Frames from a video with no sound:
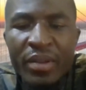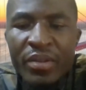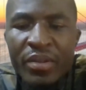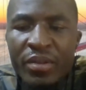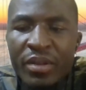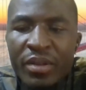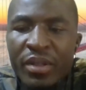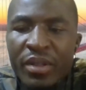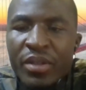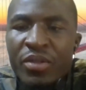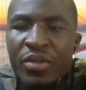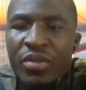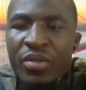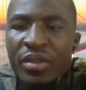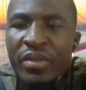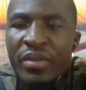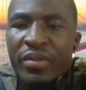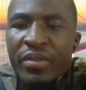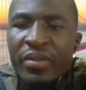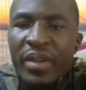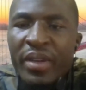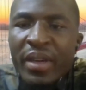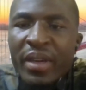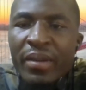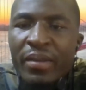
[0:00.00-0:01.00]

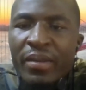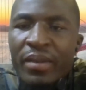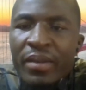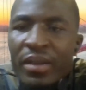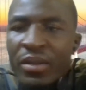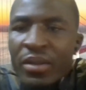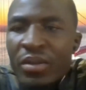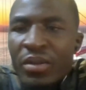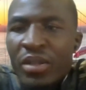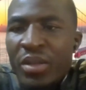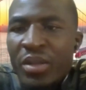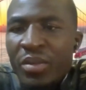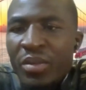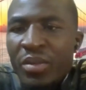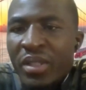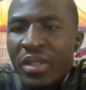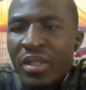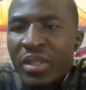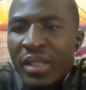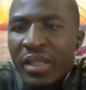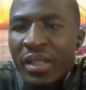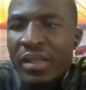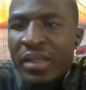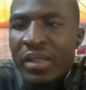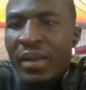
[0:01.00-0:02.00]
2025. It's gonna be
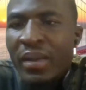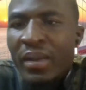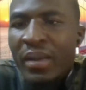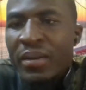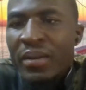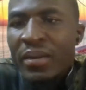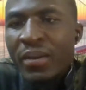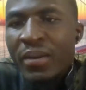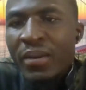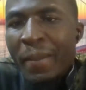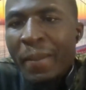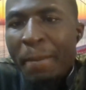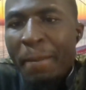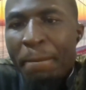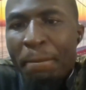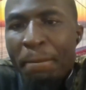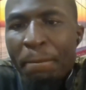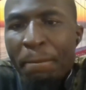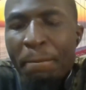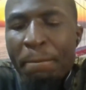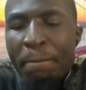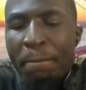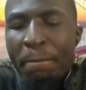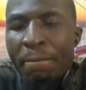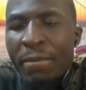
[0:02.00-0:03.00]
Saturday, so
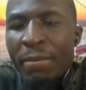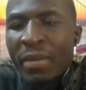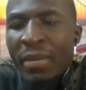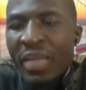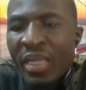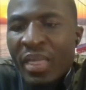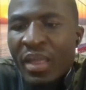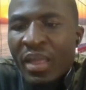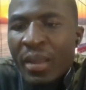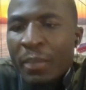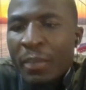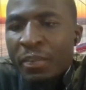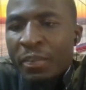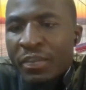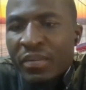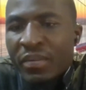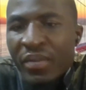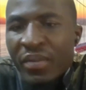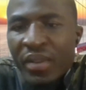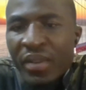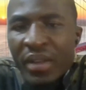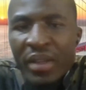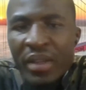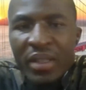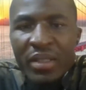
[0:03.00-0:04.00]

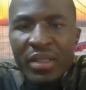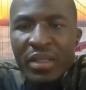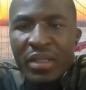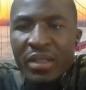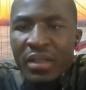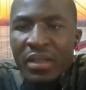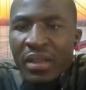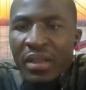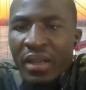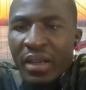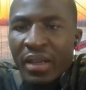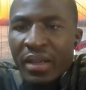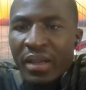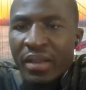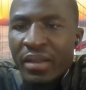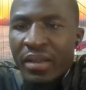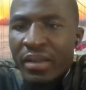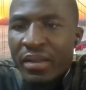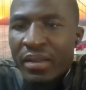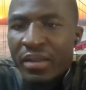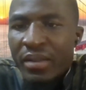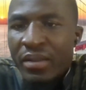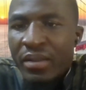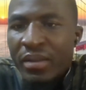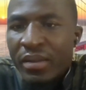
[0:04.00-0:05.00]
that's just like
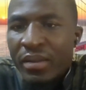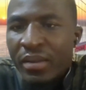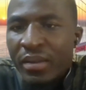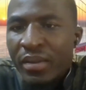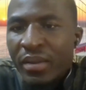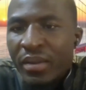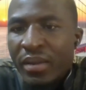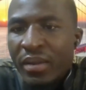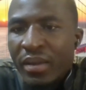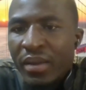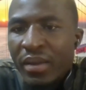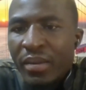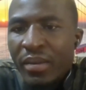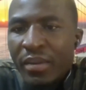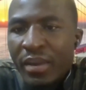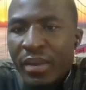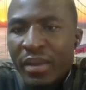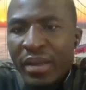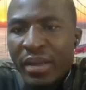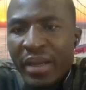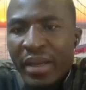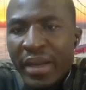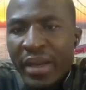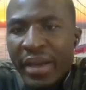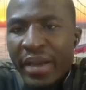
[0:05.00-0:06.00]

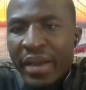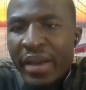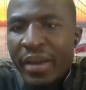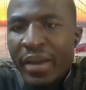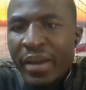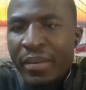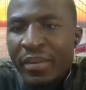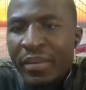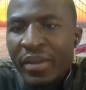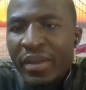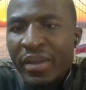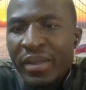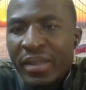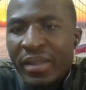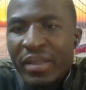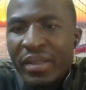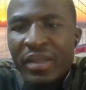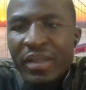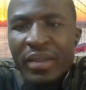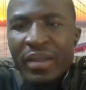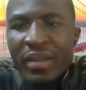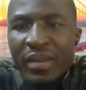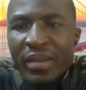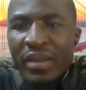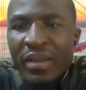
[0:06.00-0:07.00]
9 a.m.
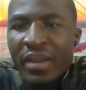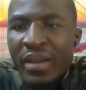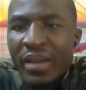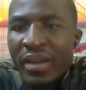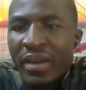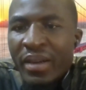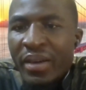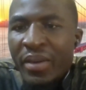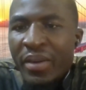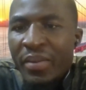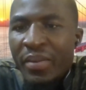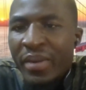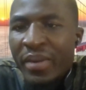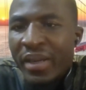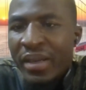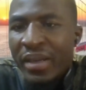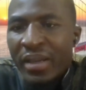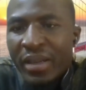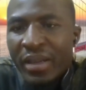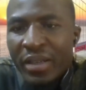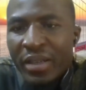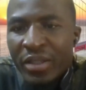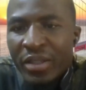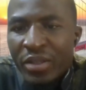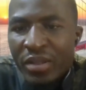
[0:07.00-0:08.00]
Please.
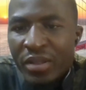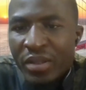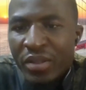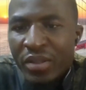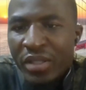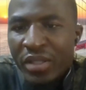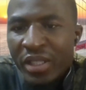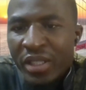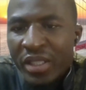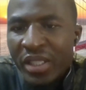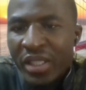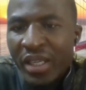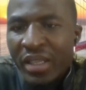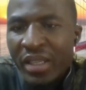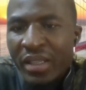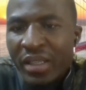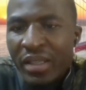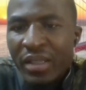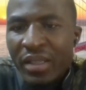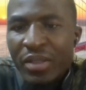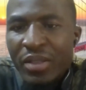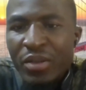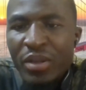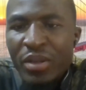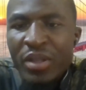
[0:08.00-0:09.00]
Rebecca is on the chat.
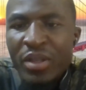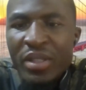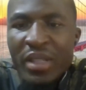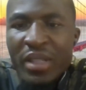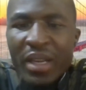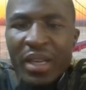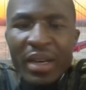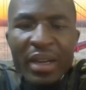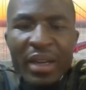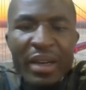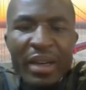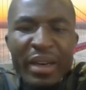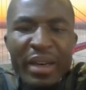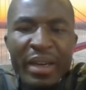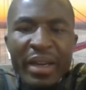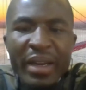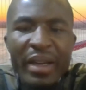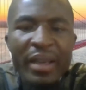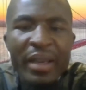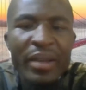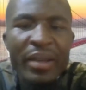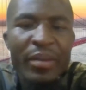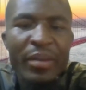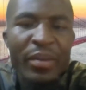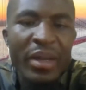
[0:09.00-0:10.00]
It's going to start at
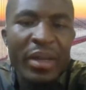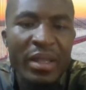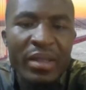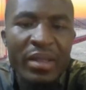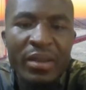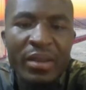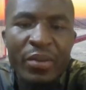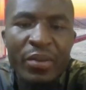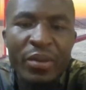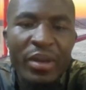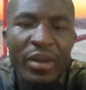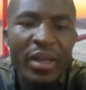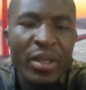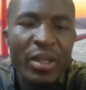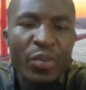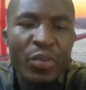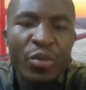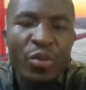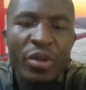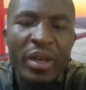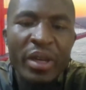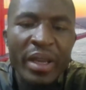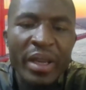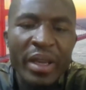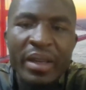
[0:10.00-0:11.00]
9, but let's
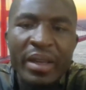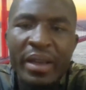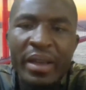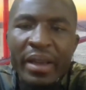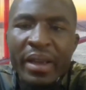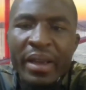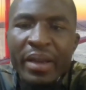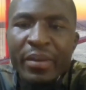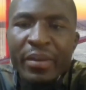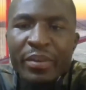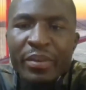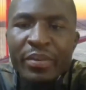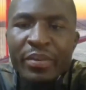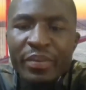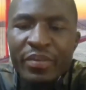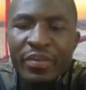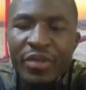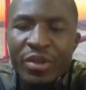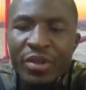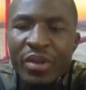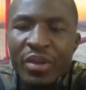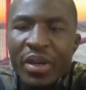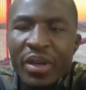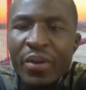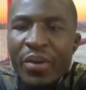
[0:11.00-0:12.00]
put 8 a.m.
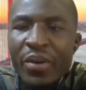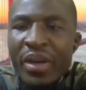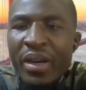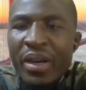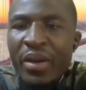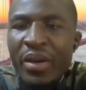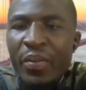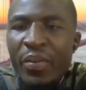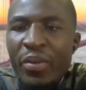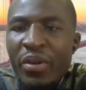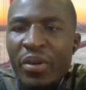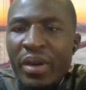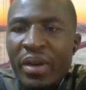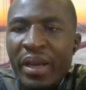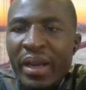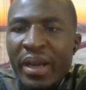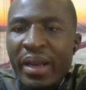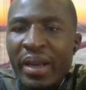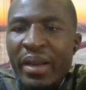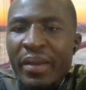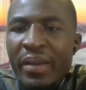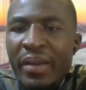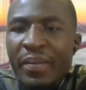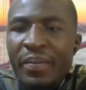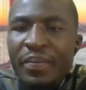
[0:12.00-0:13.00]
so that we can report
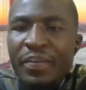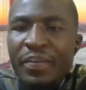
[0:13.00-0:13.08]
early.